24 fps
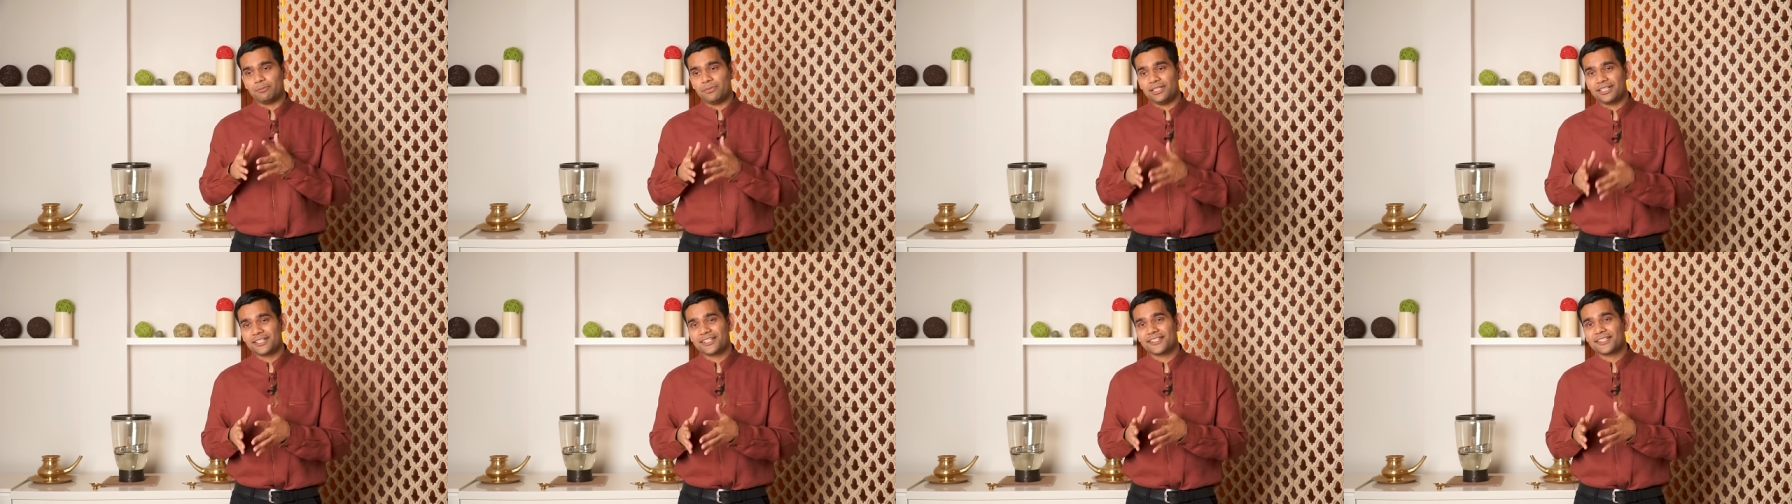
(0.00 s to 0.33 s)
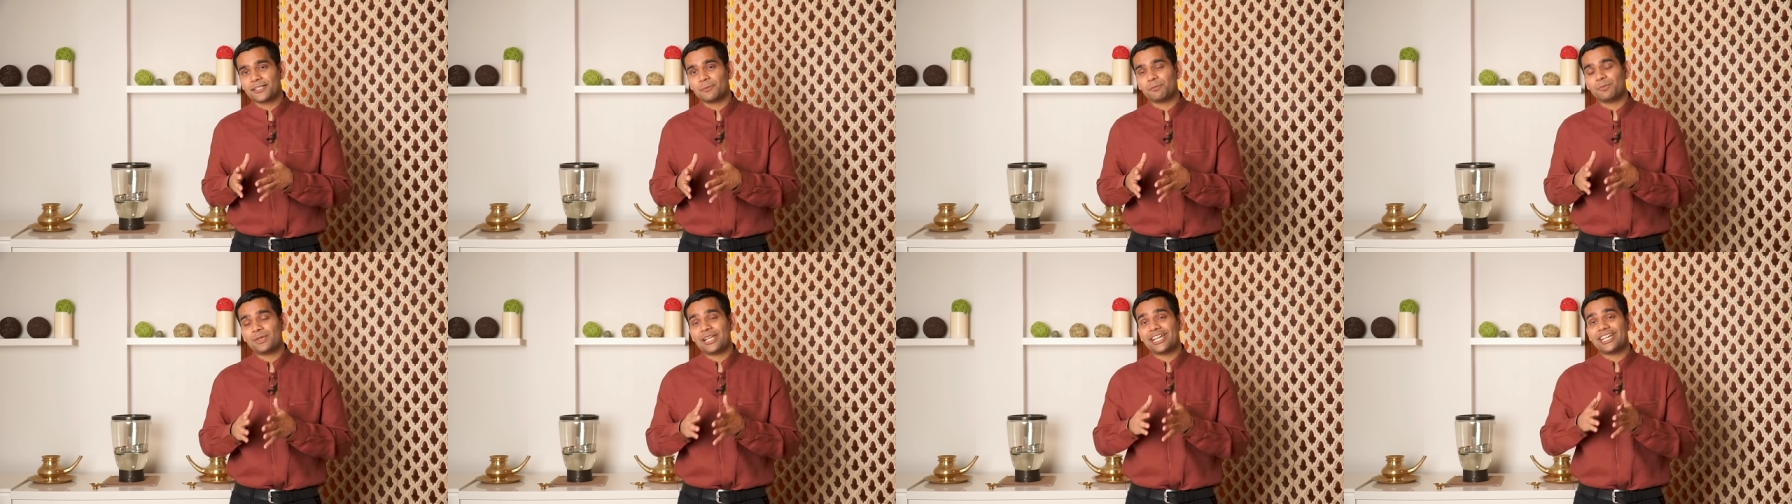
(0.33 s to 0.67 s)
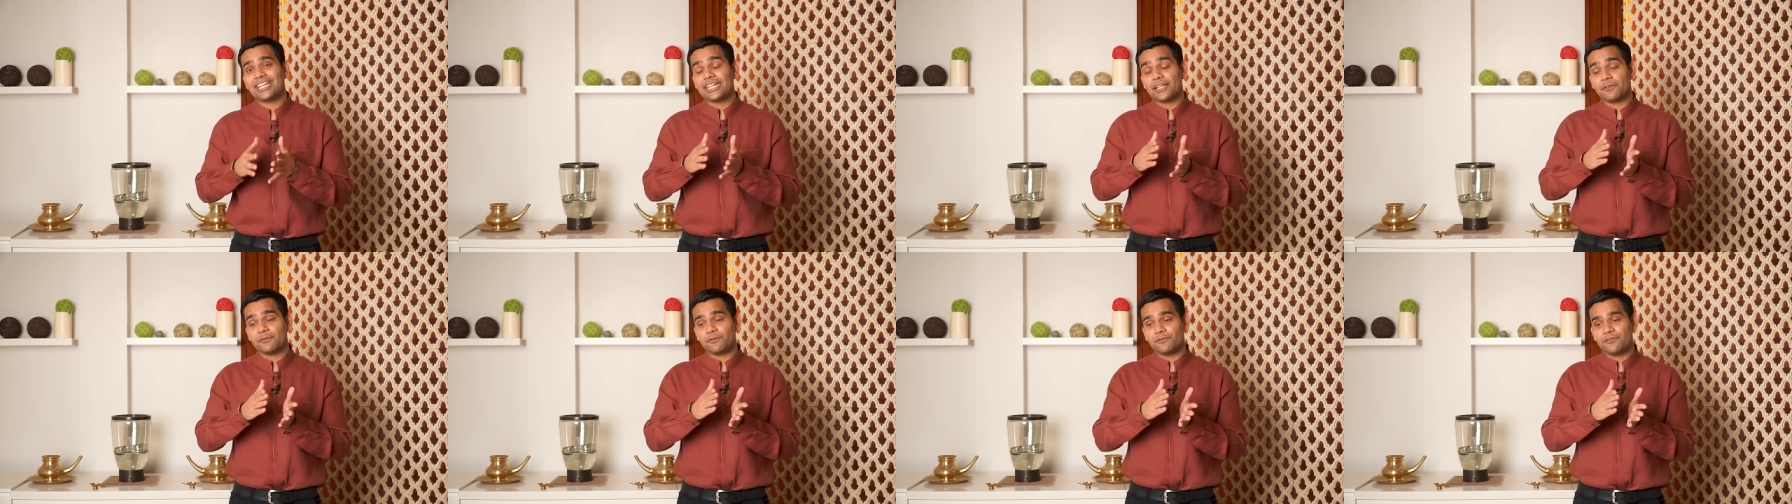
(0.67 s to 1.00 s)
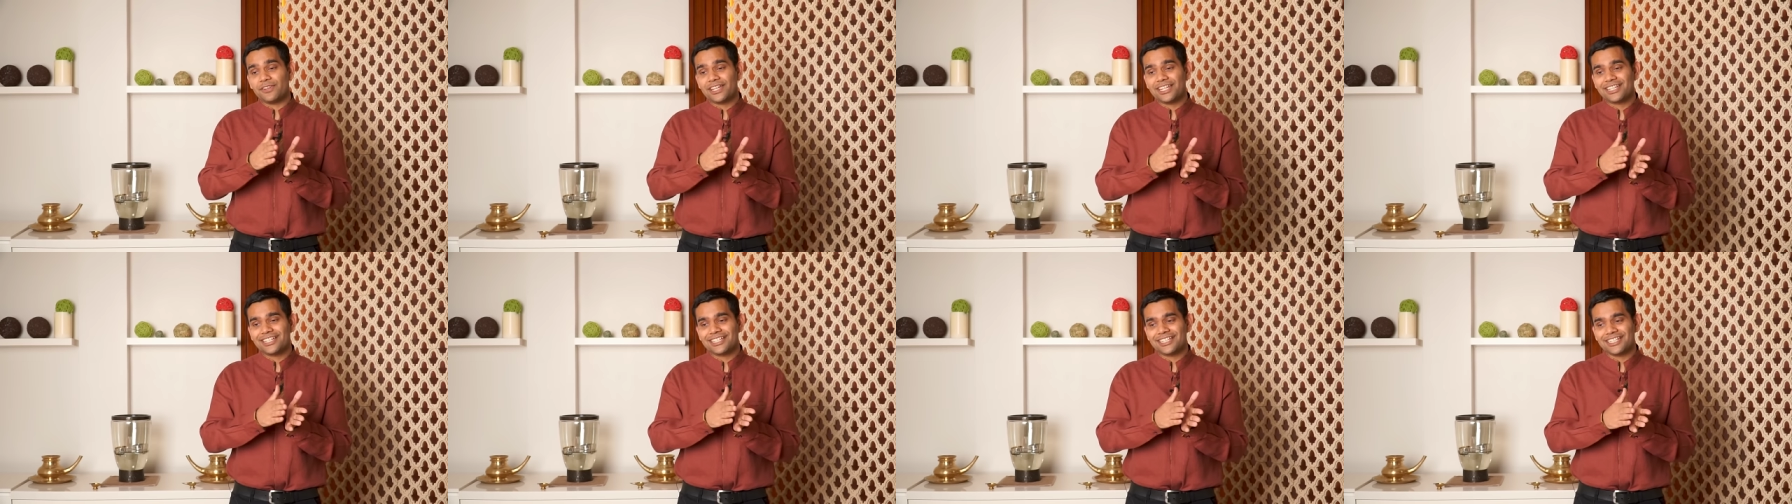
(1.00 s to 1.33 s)
blood supply and
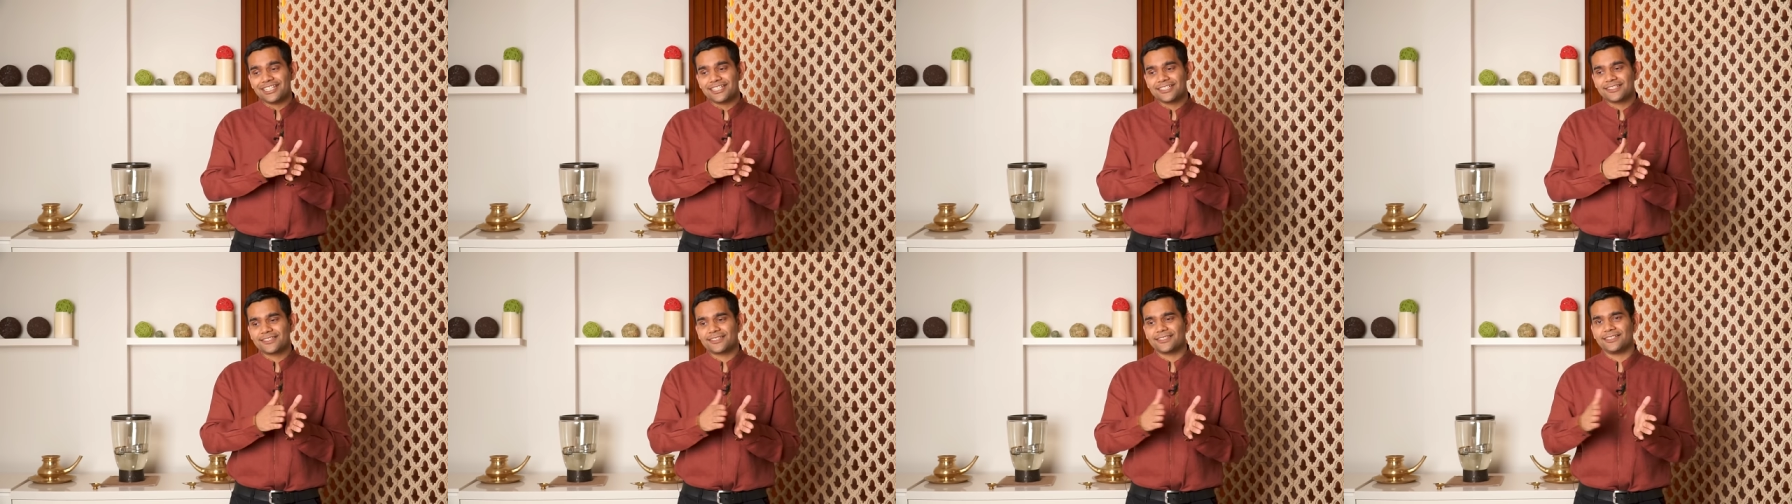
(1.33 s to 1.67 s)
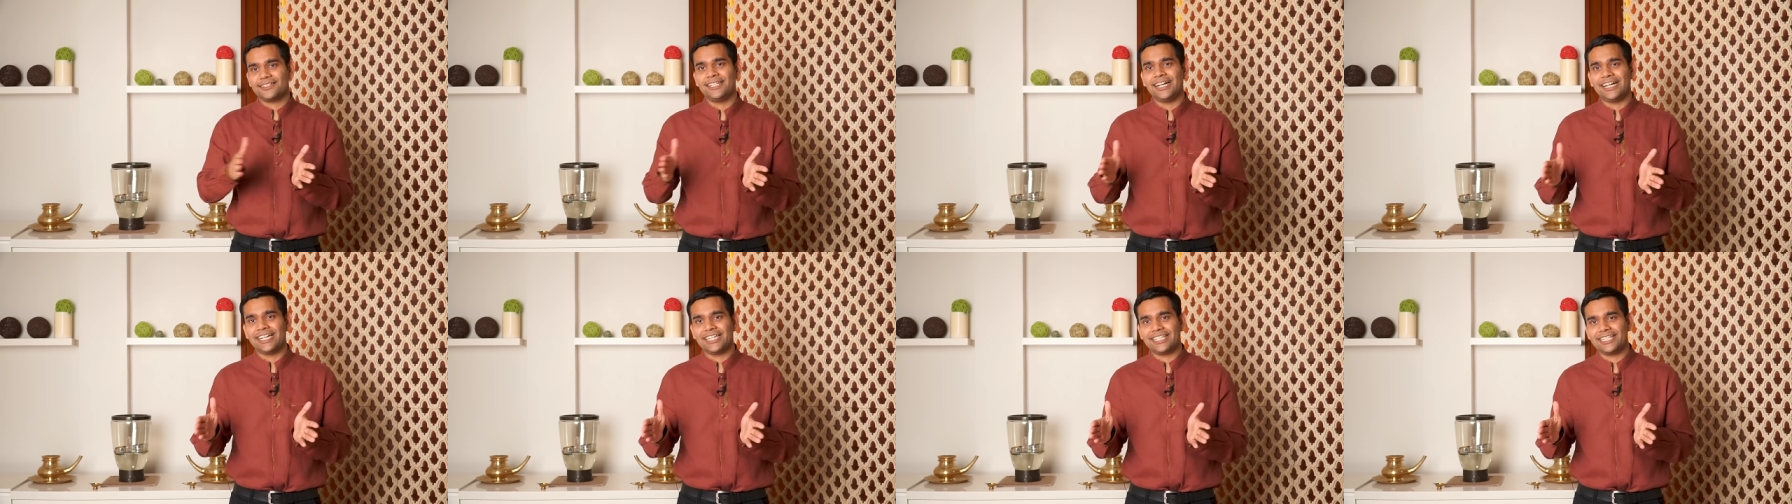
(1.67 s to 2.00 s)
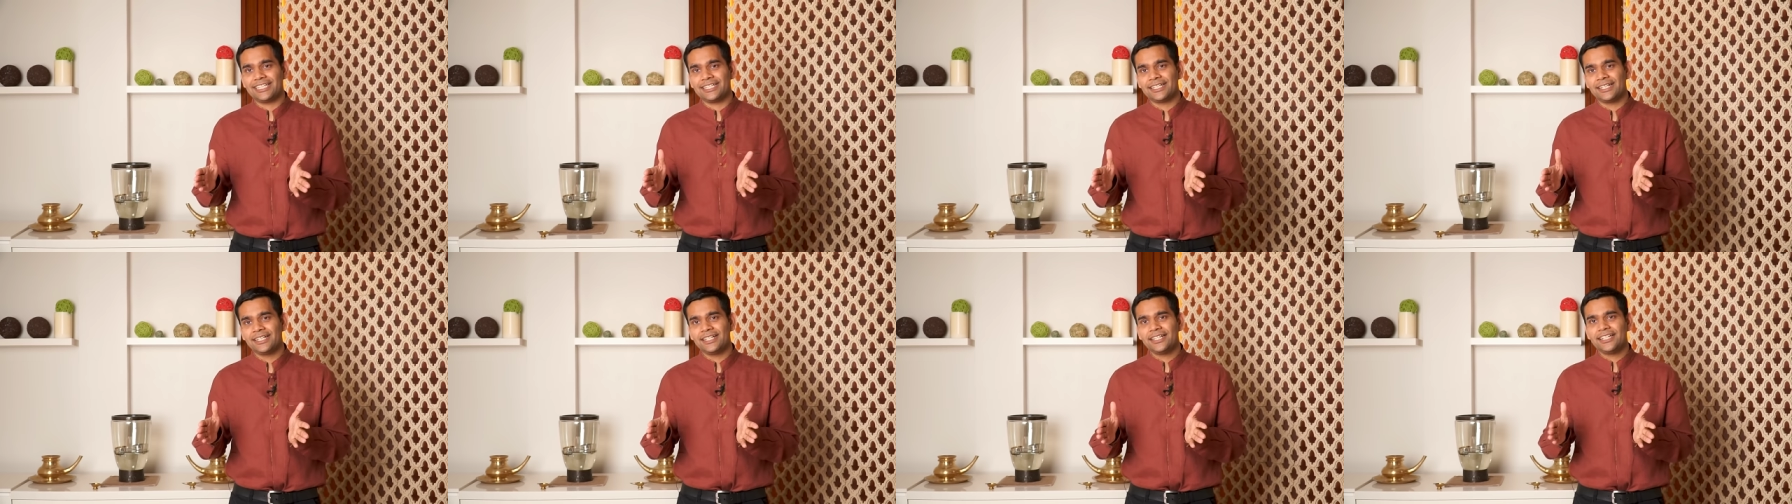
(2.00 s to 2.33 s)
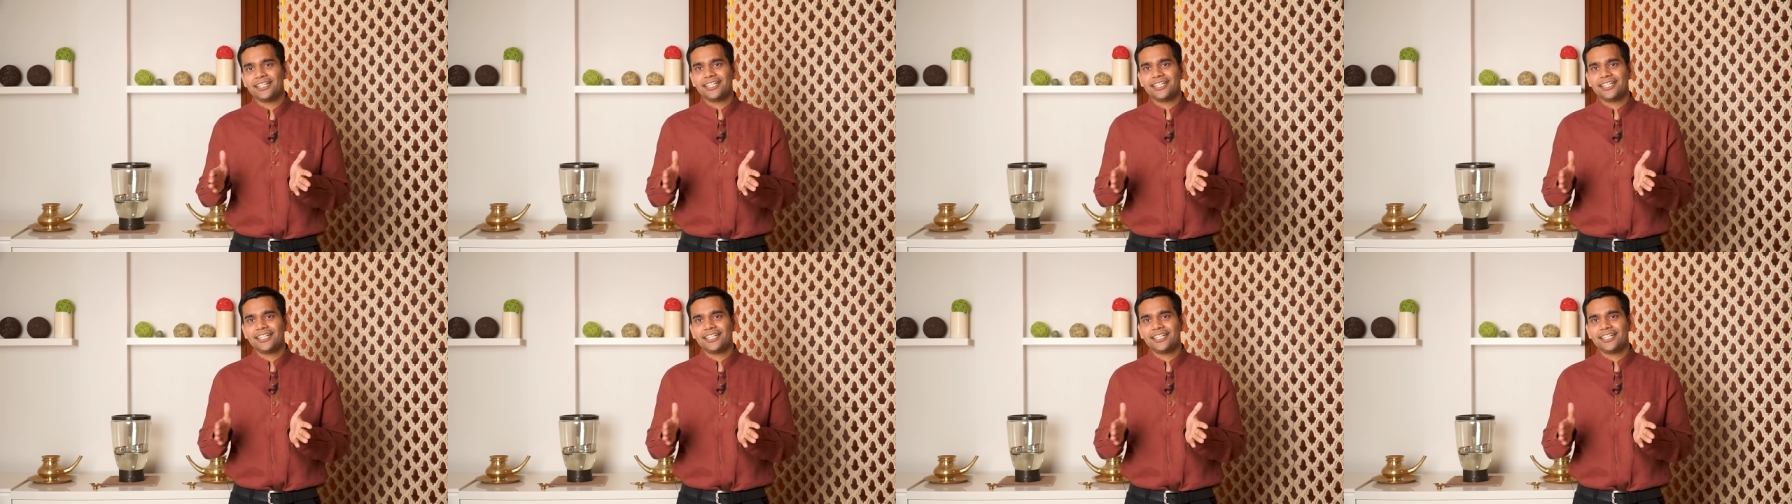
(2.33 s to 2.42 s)
when it's dying.